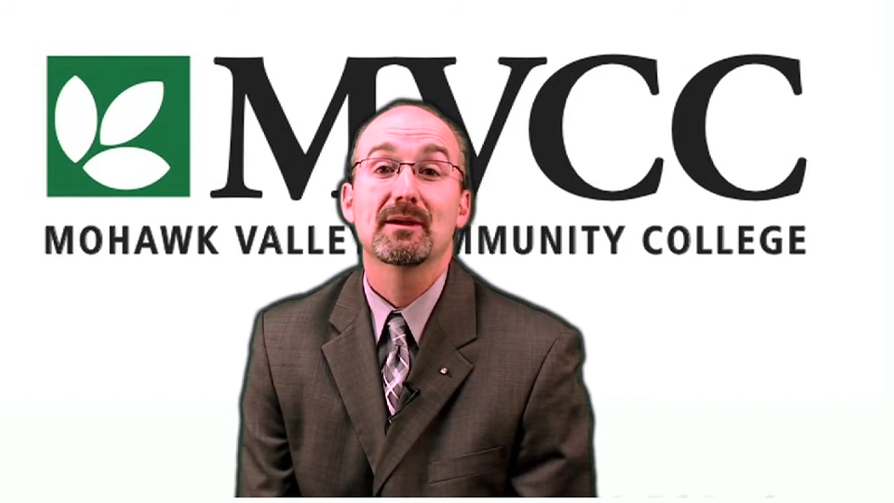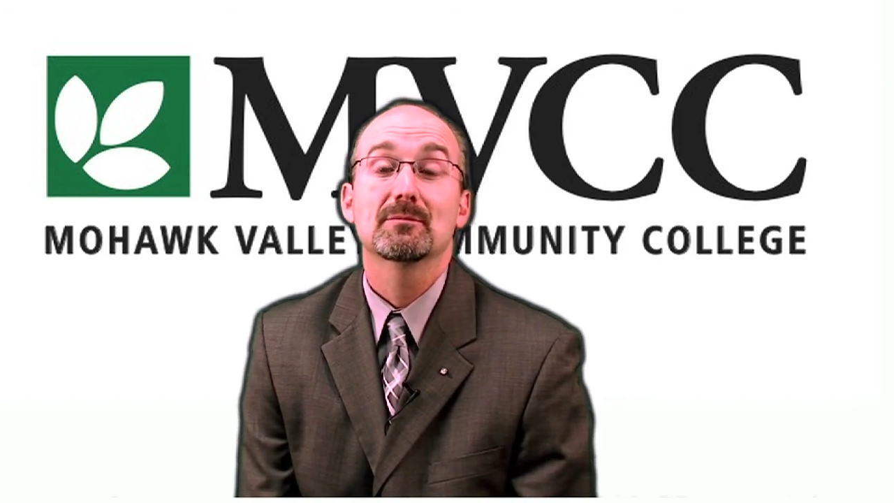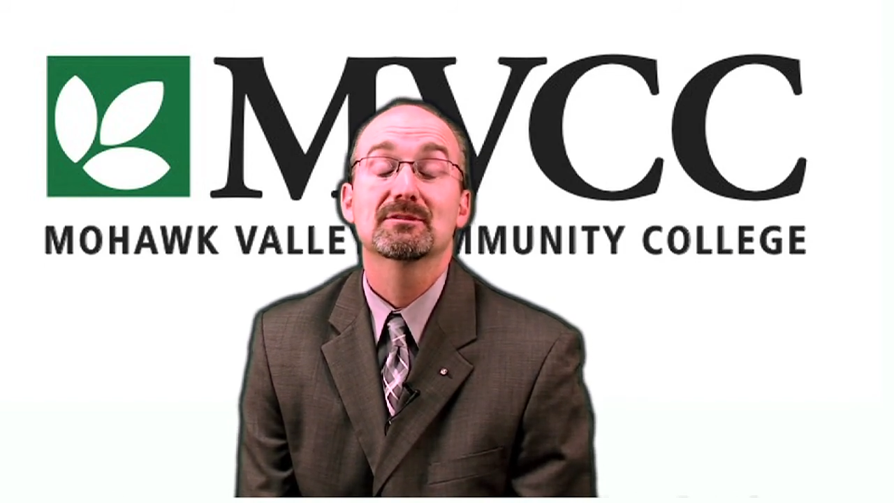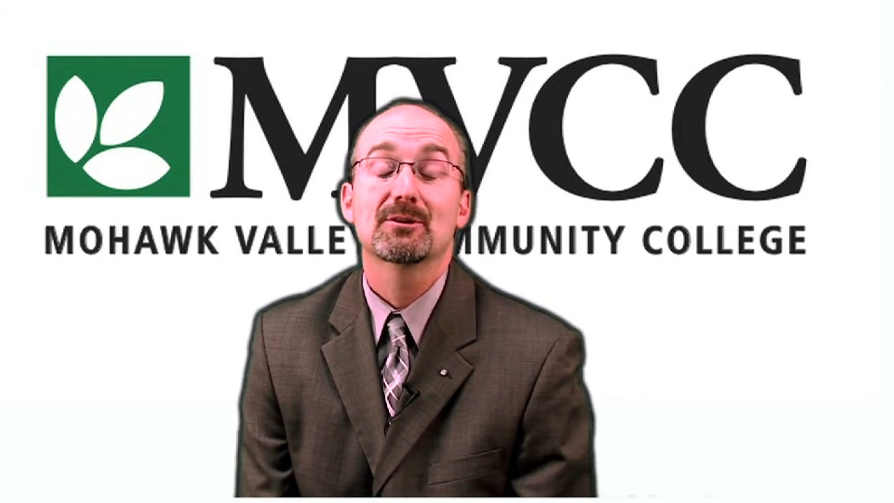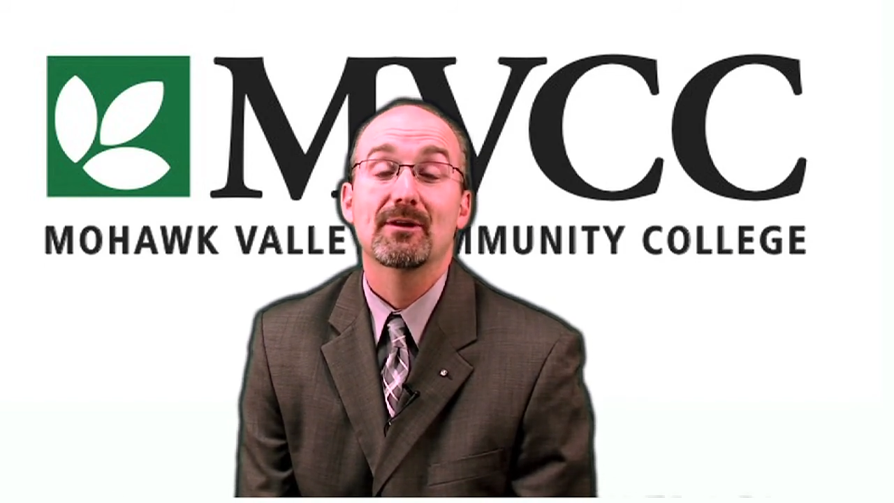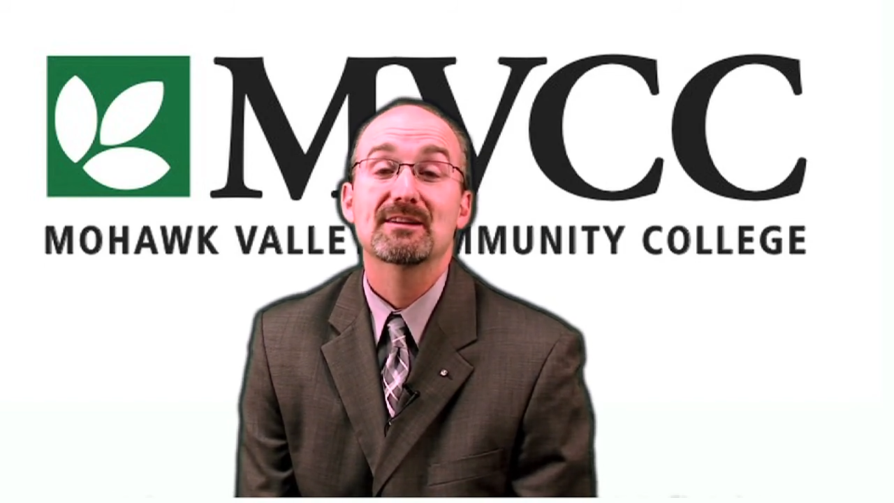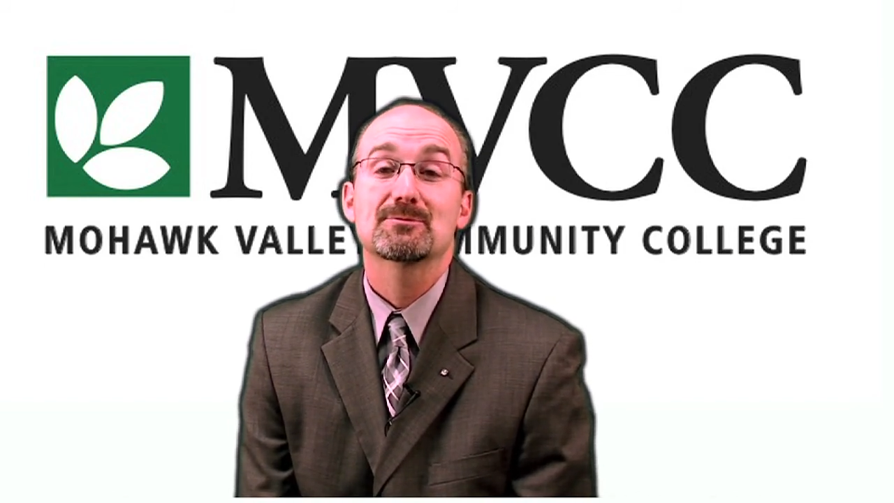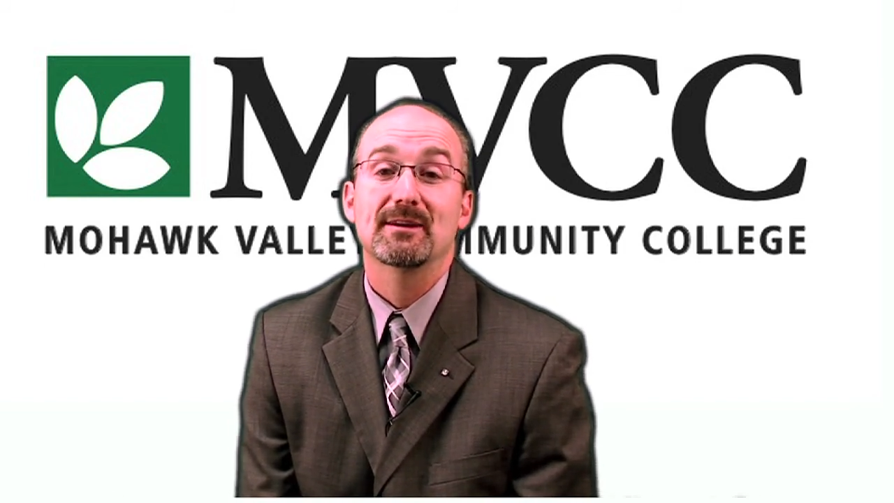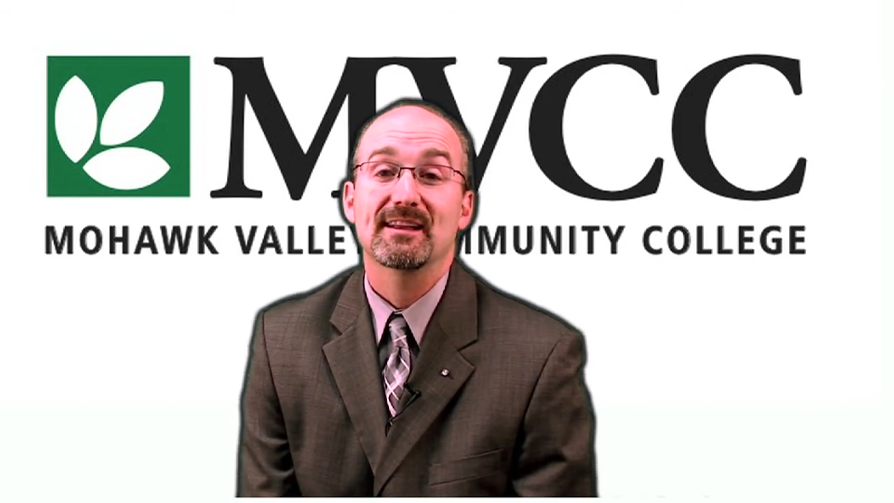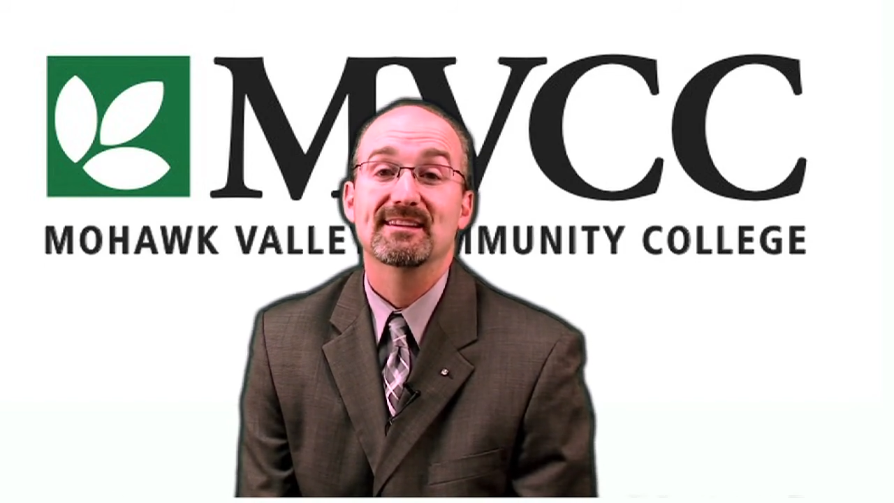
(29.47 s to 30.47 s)
be able to
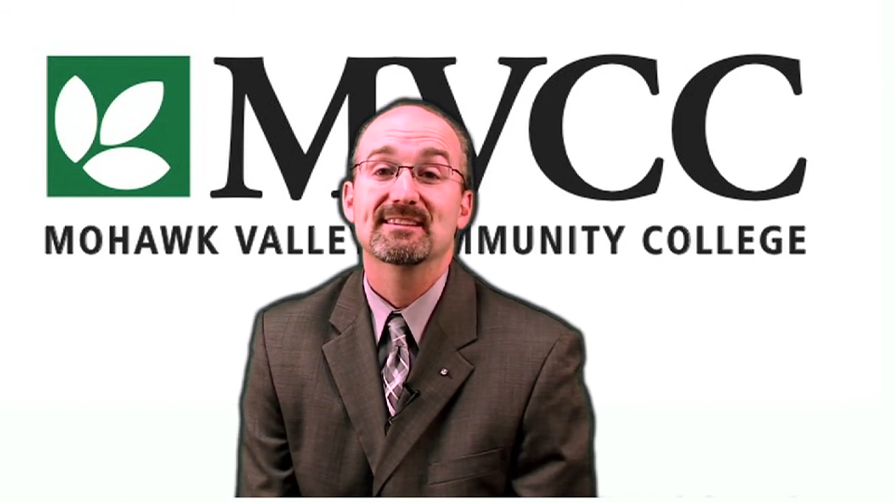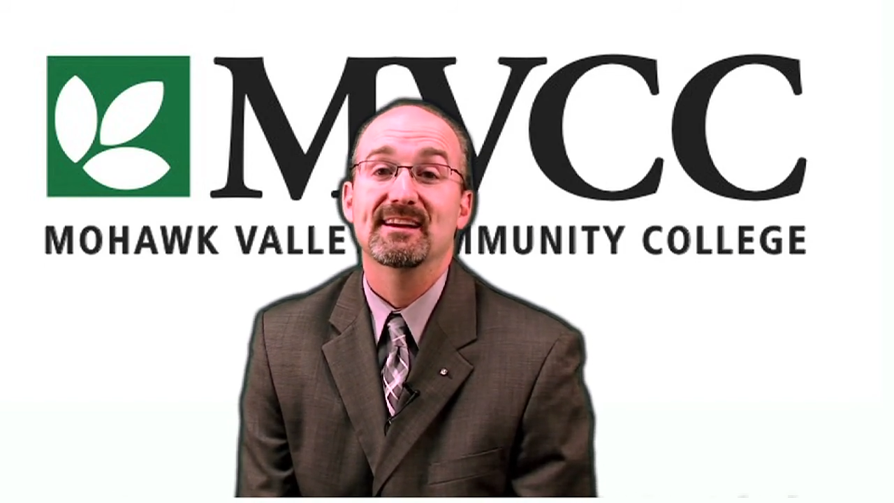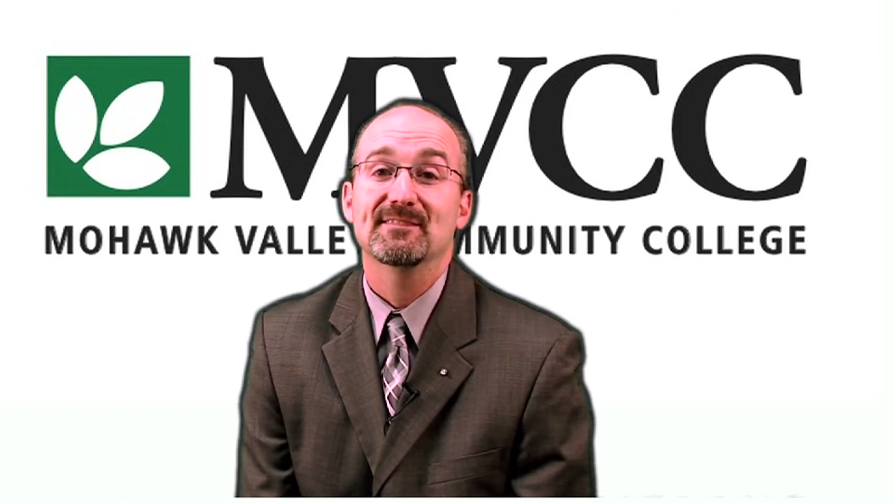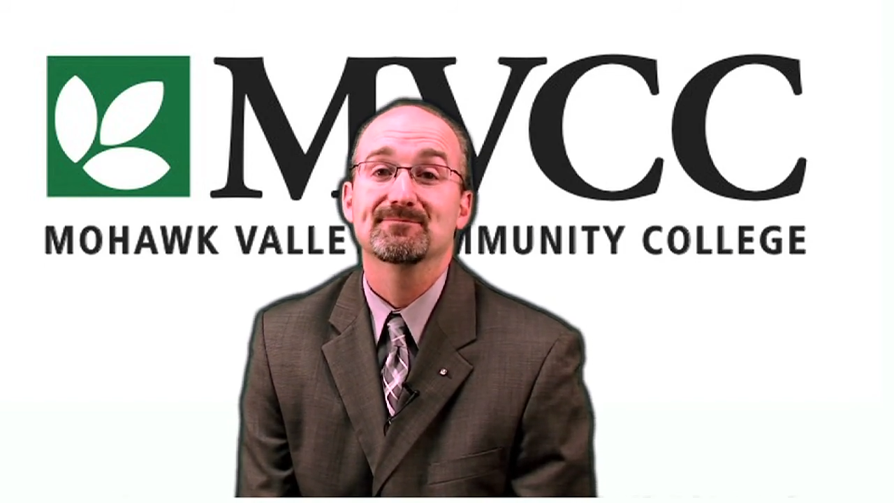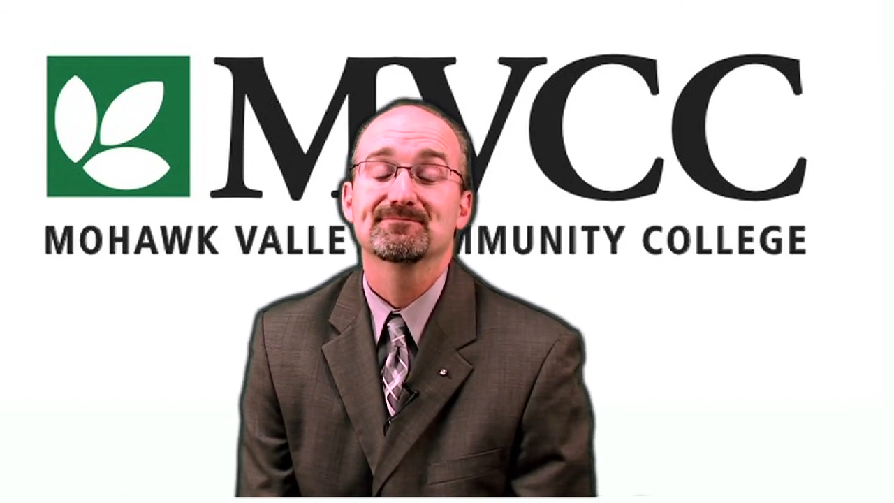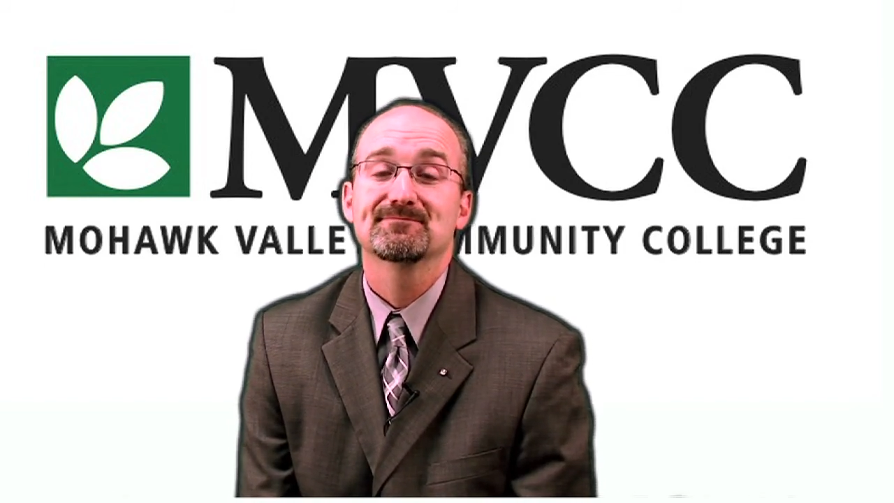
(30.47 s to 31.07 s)
graduate on time.